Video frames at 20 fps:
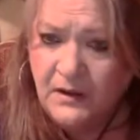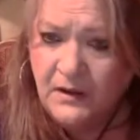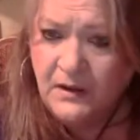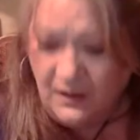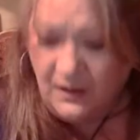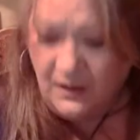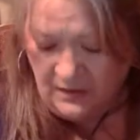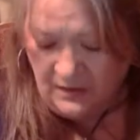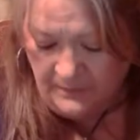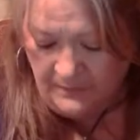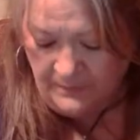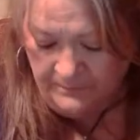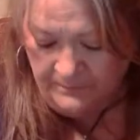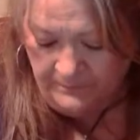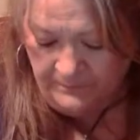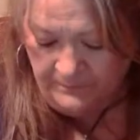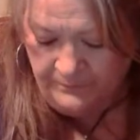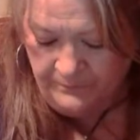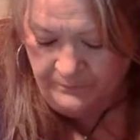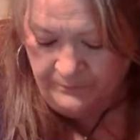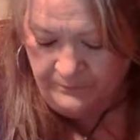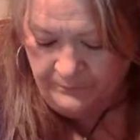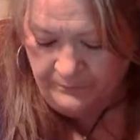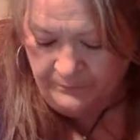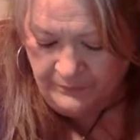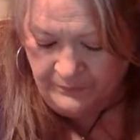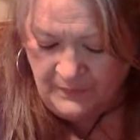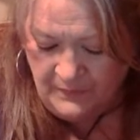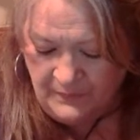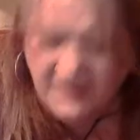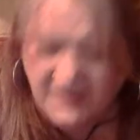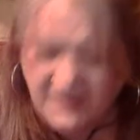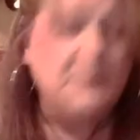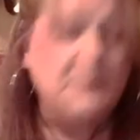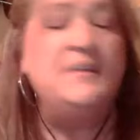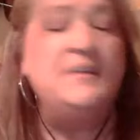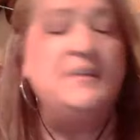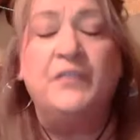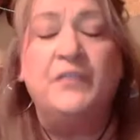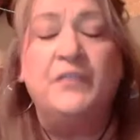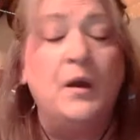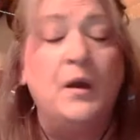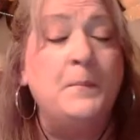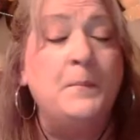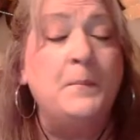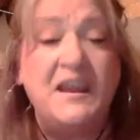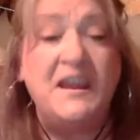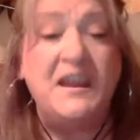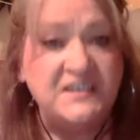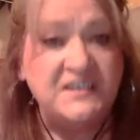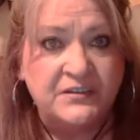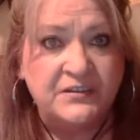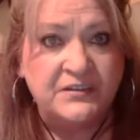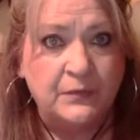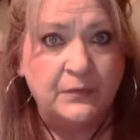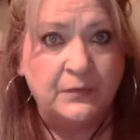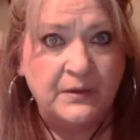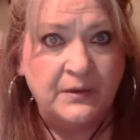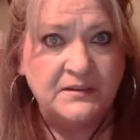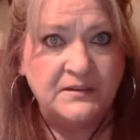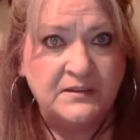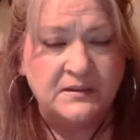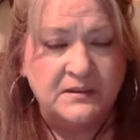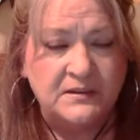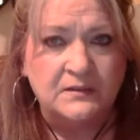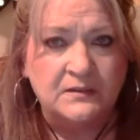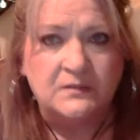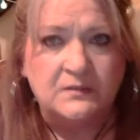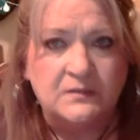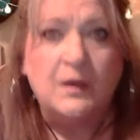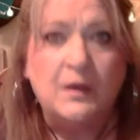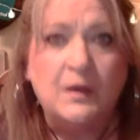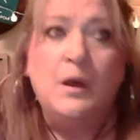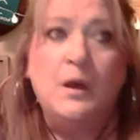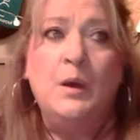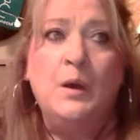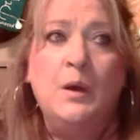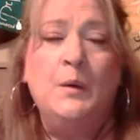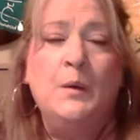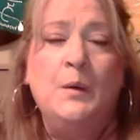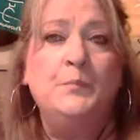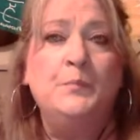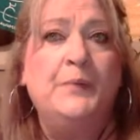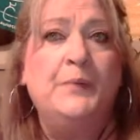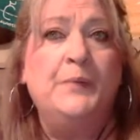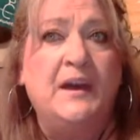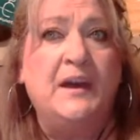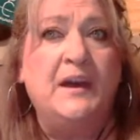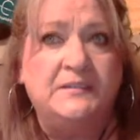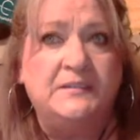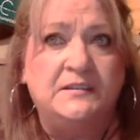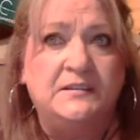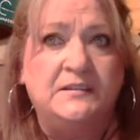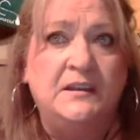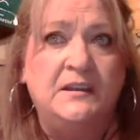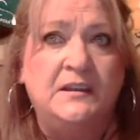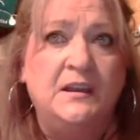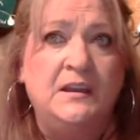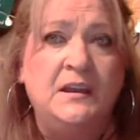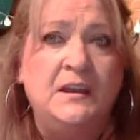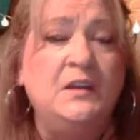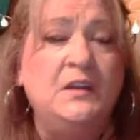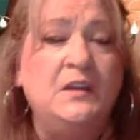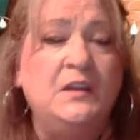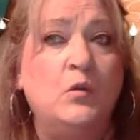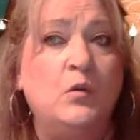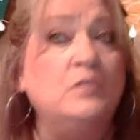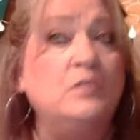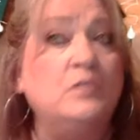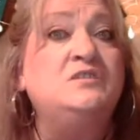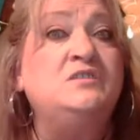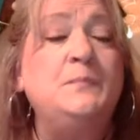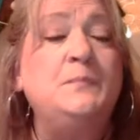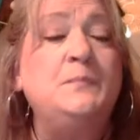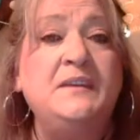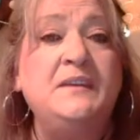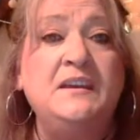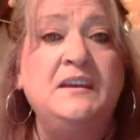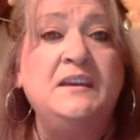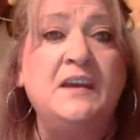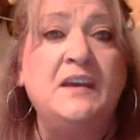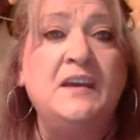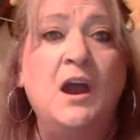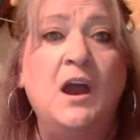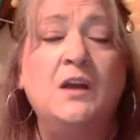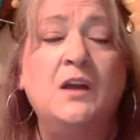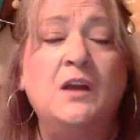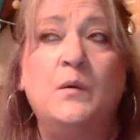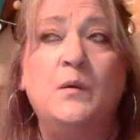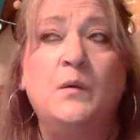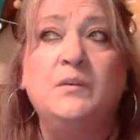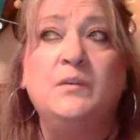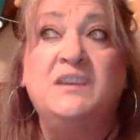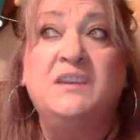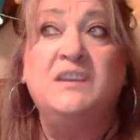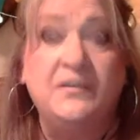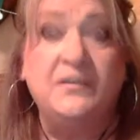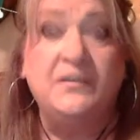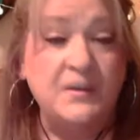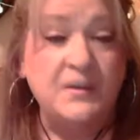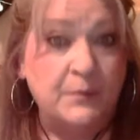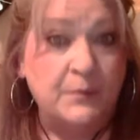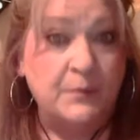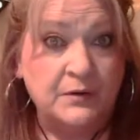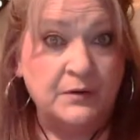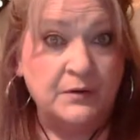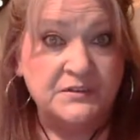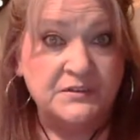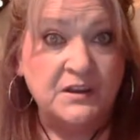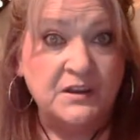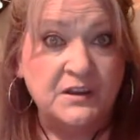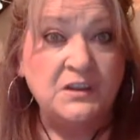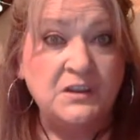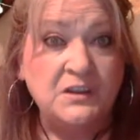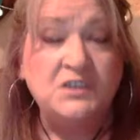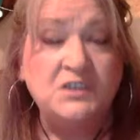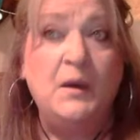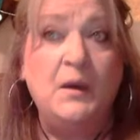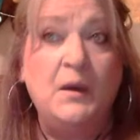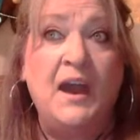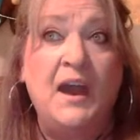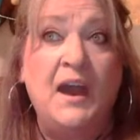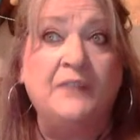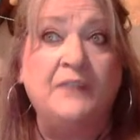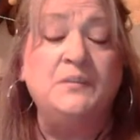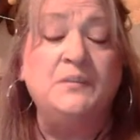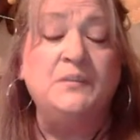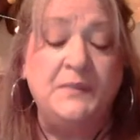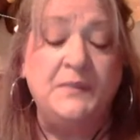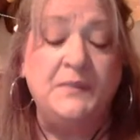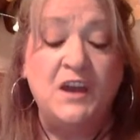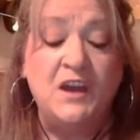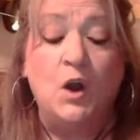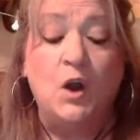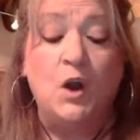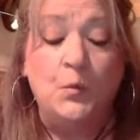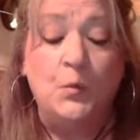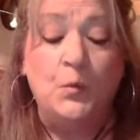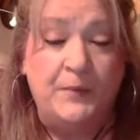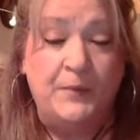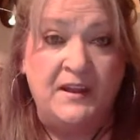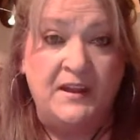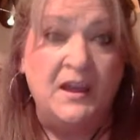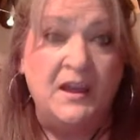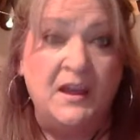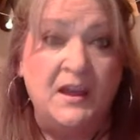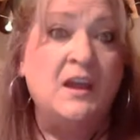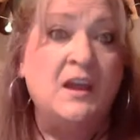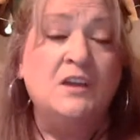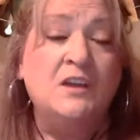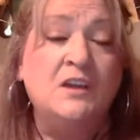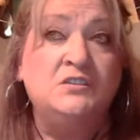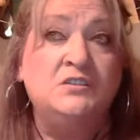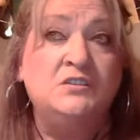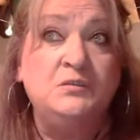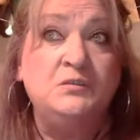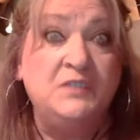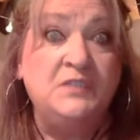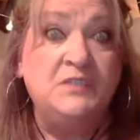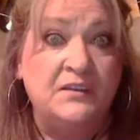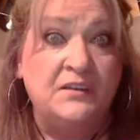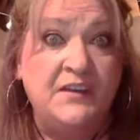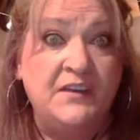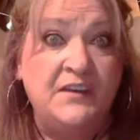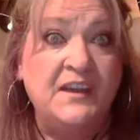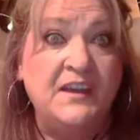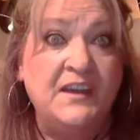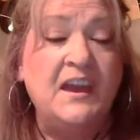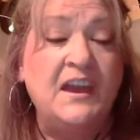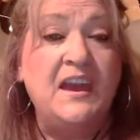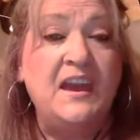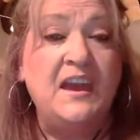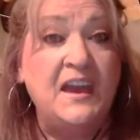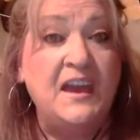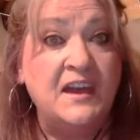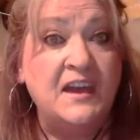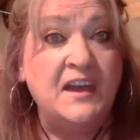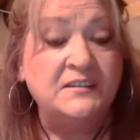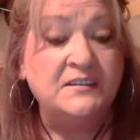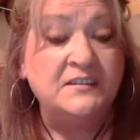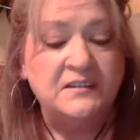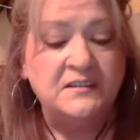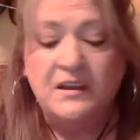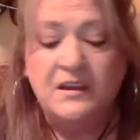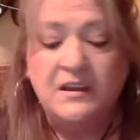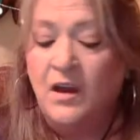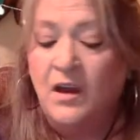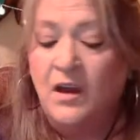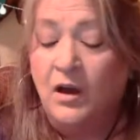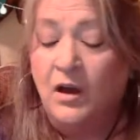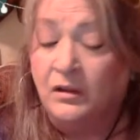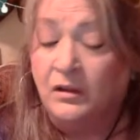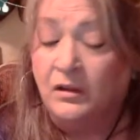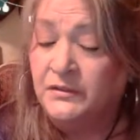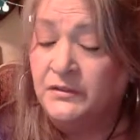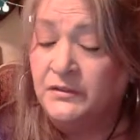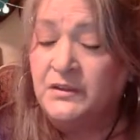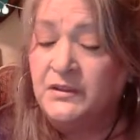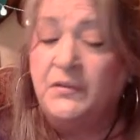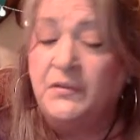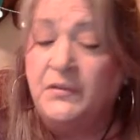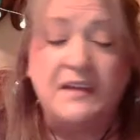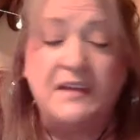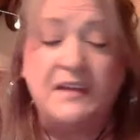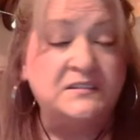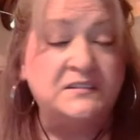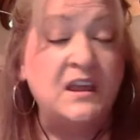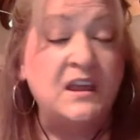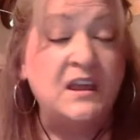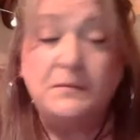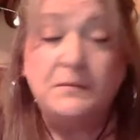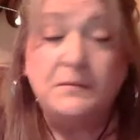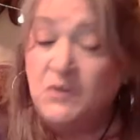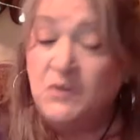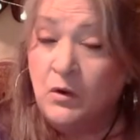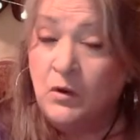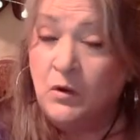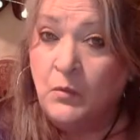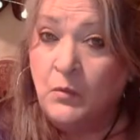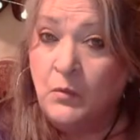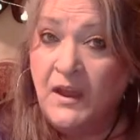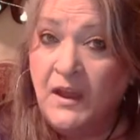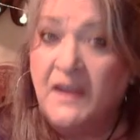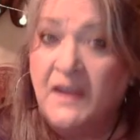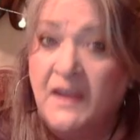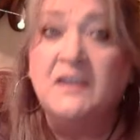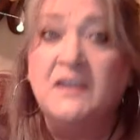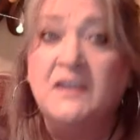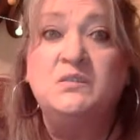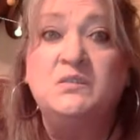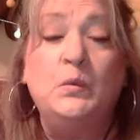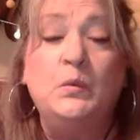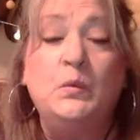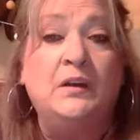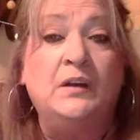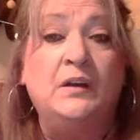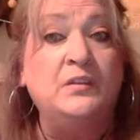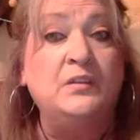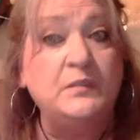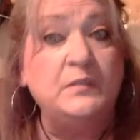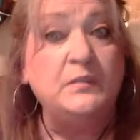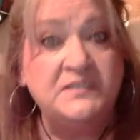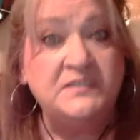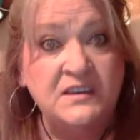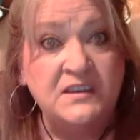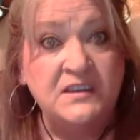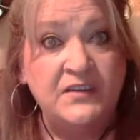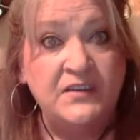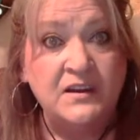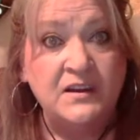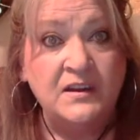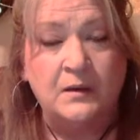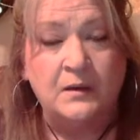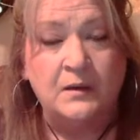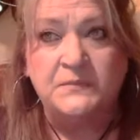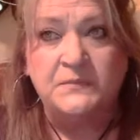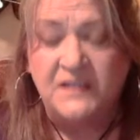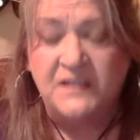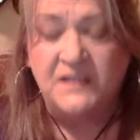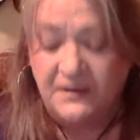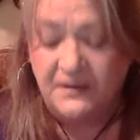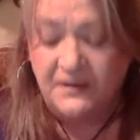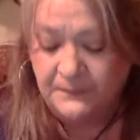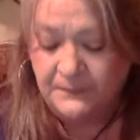Um, it could be for many different reasons. But in order to be a giving person, you have to be open to giving. And also, that same doorway is where the receiving comes in.